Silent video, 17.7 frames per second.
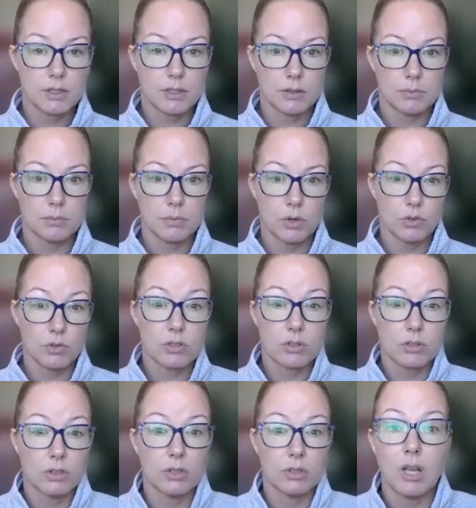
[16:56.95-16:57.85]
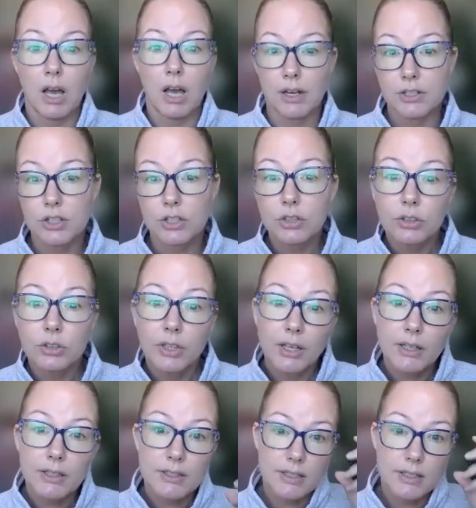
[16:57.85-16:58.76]
the most logical
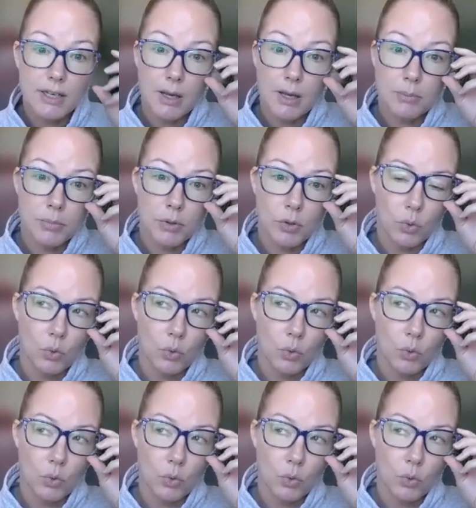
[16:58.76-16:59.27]
next step